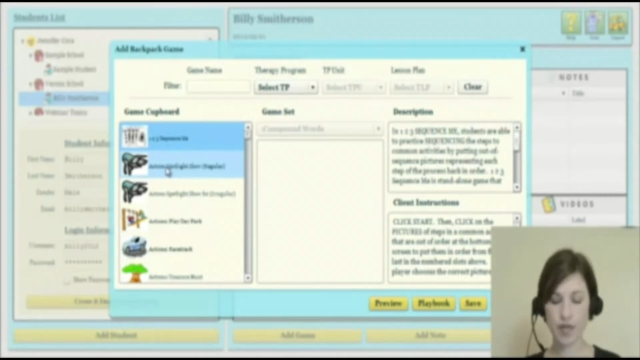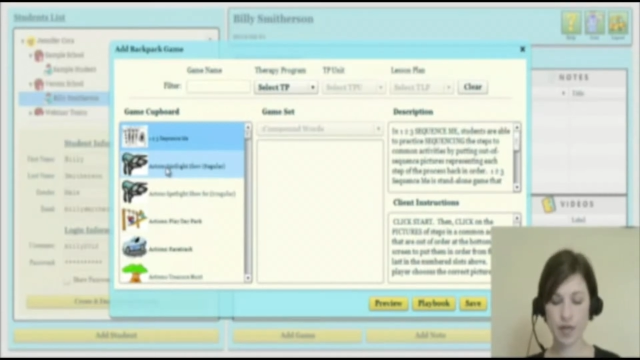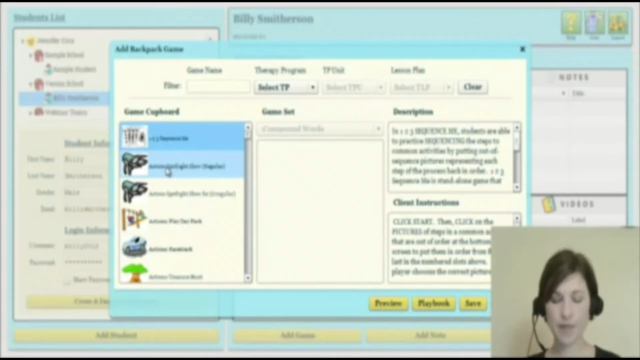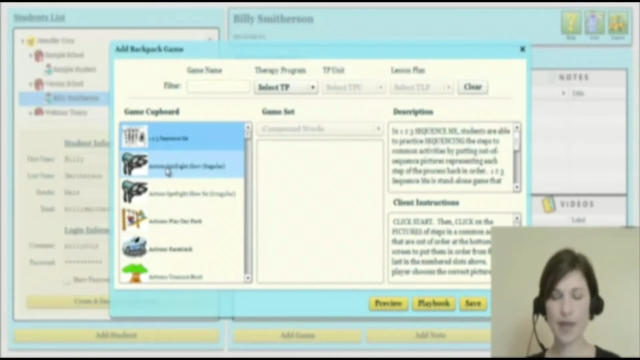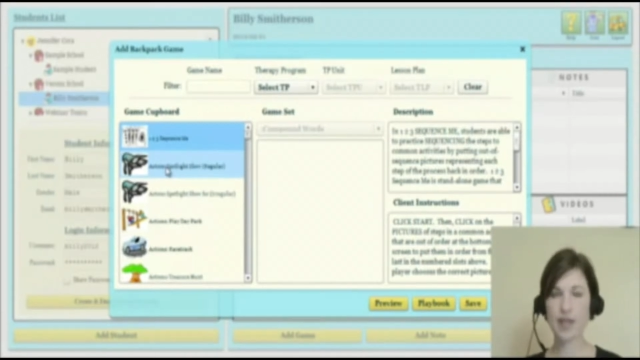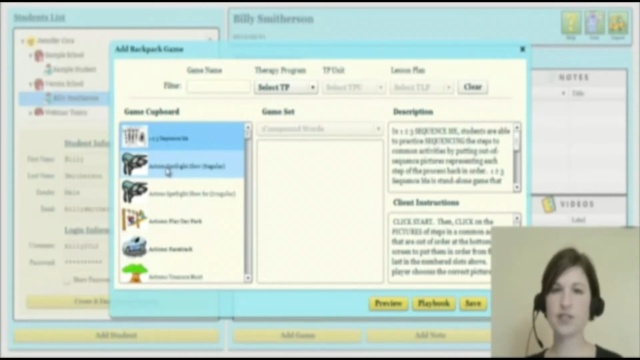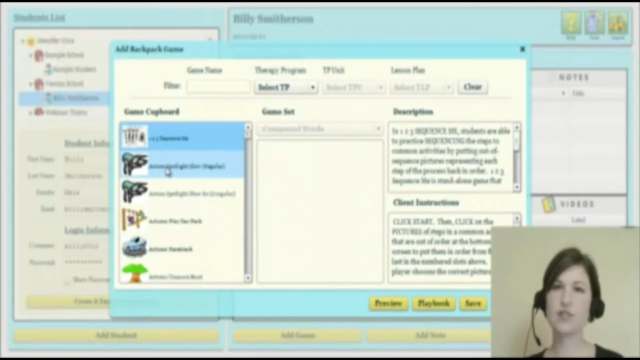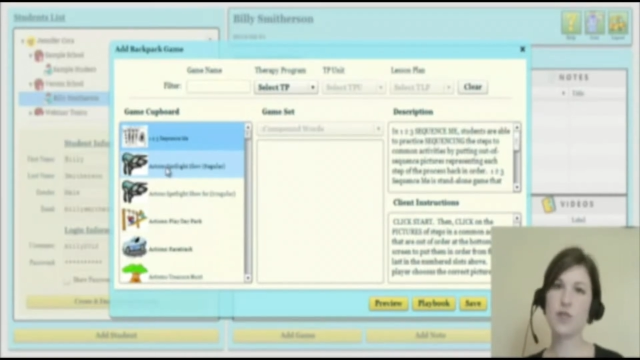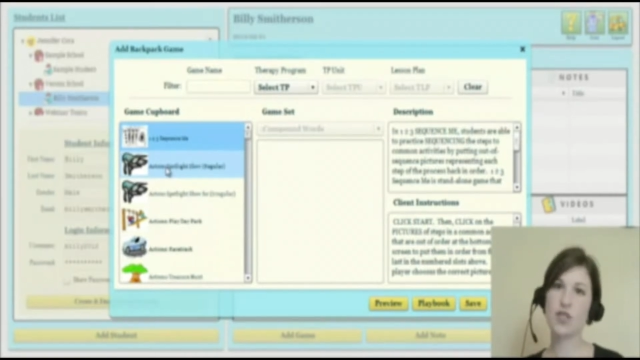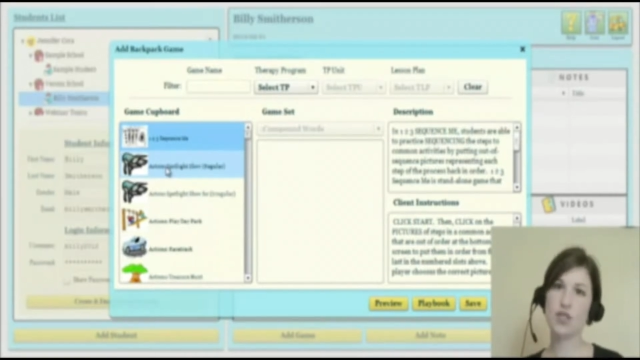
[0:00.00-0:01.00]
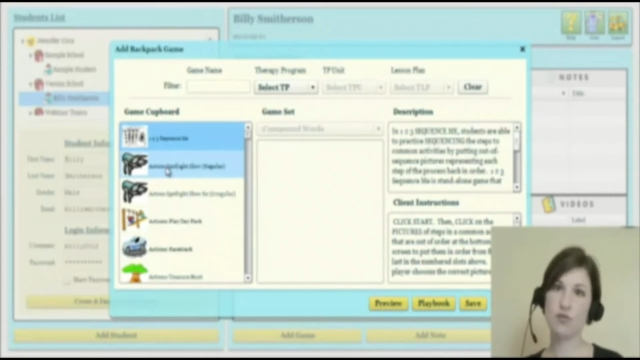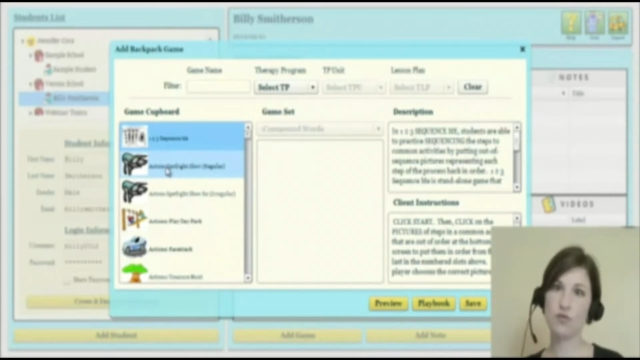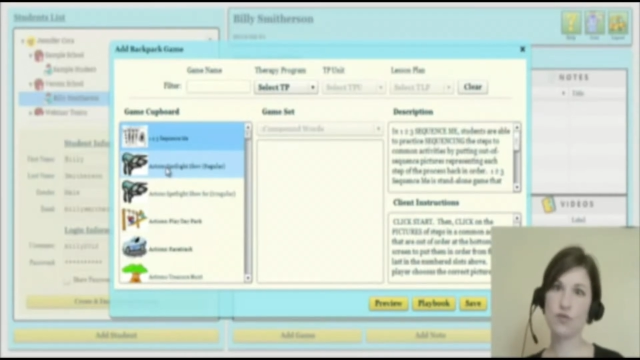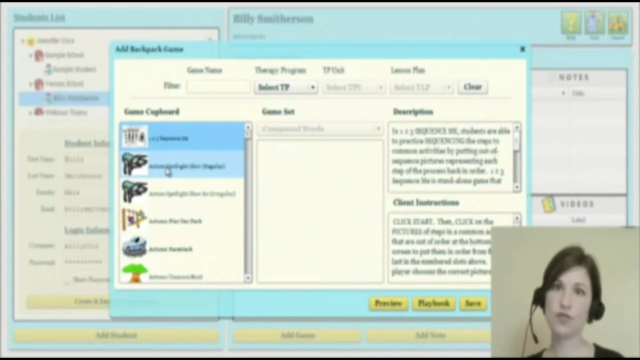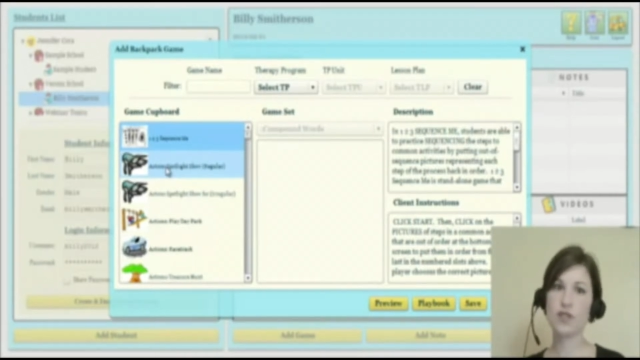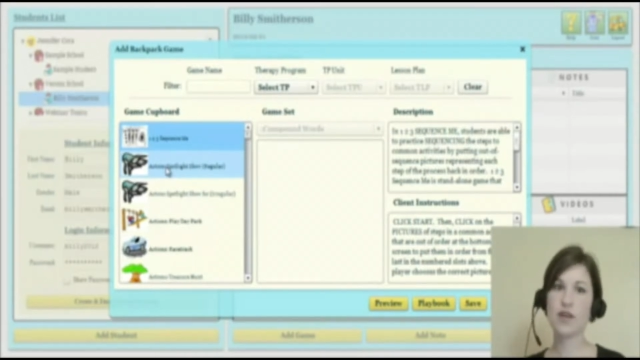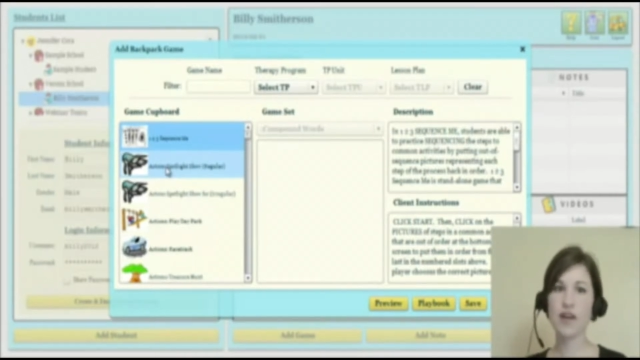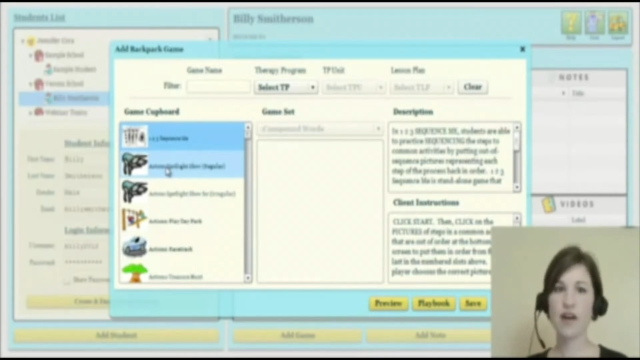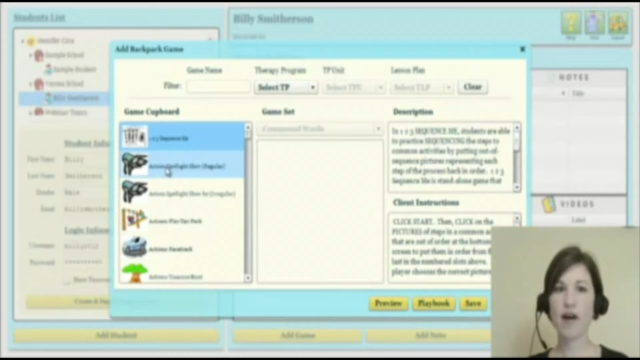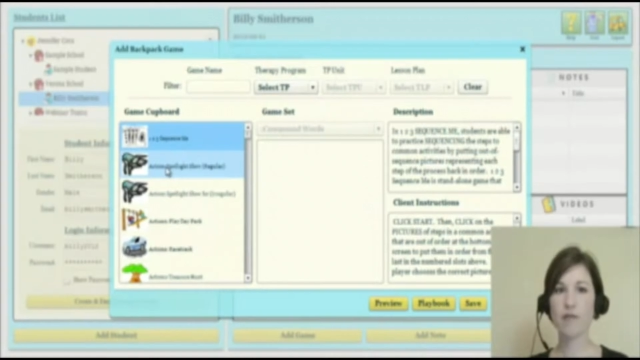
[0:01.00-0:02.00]
best to be used
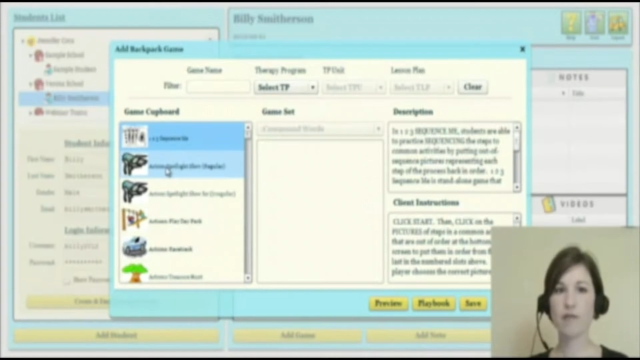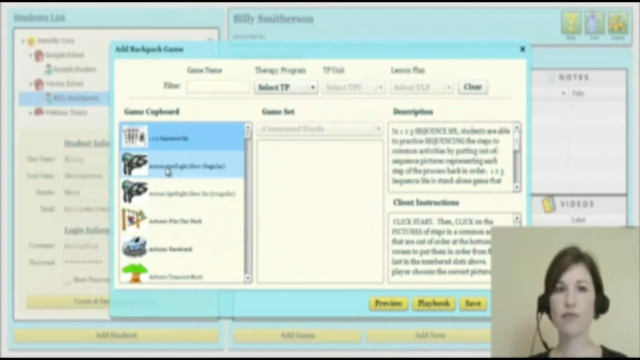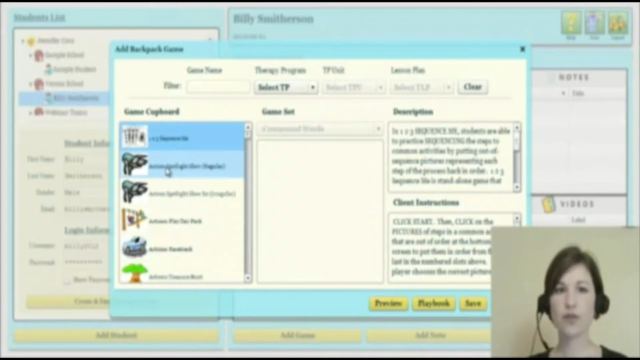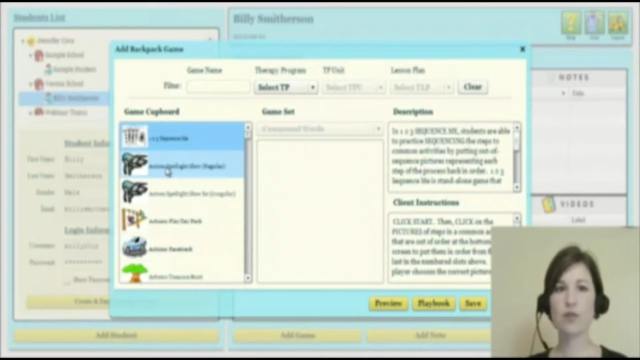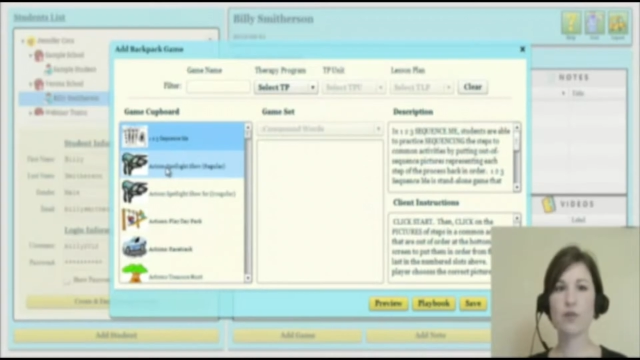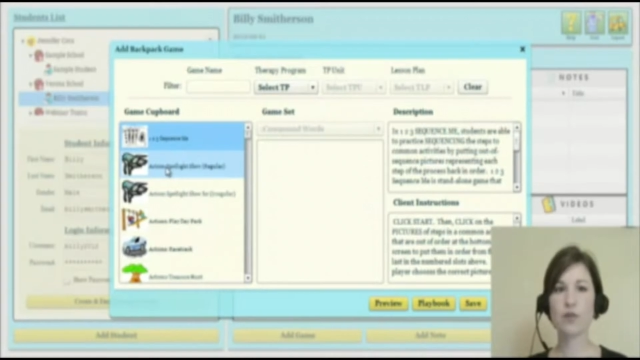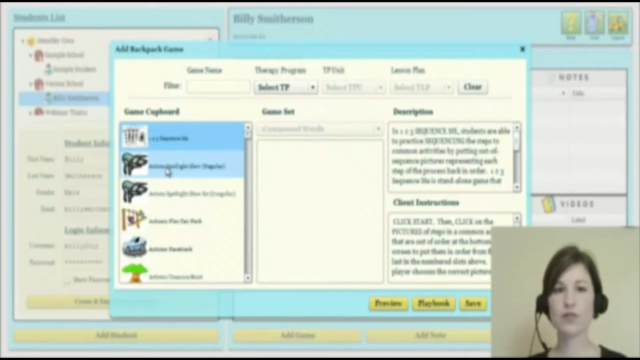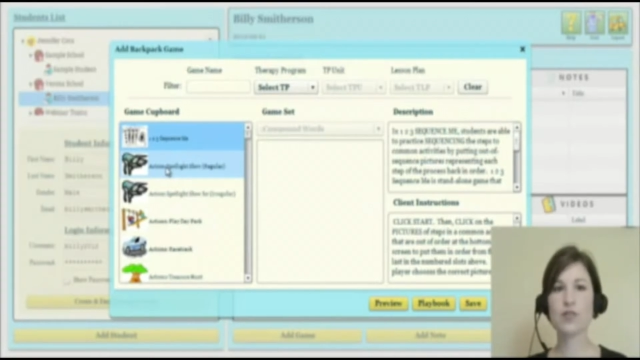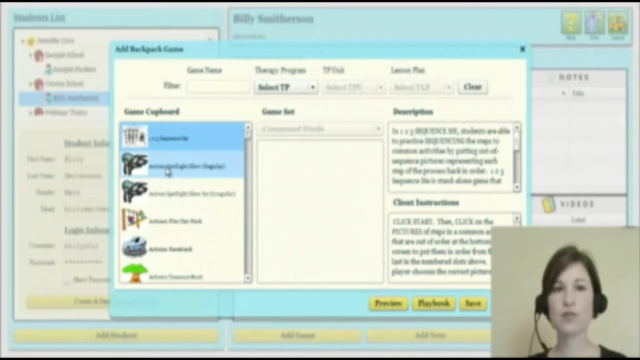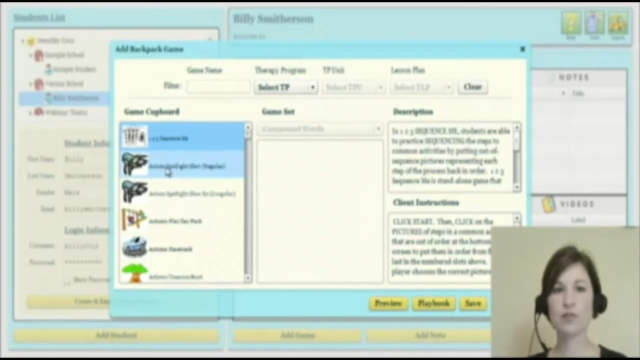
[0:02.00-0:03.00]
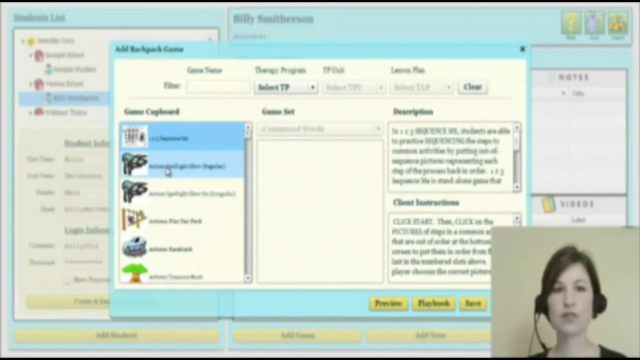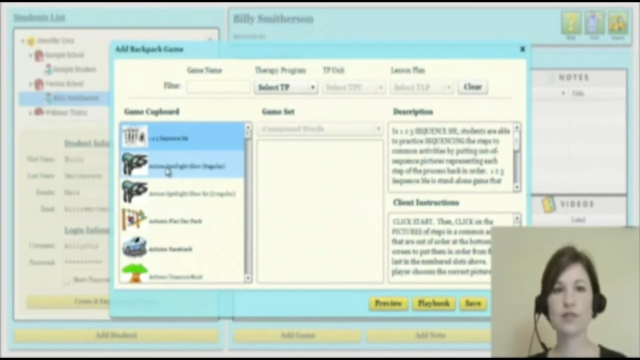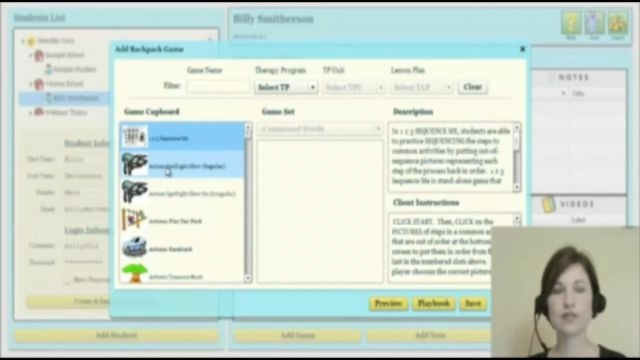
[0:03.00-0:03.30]
for your students.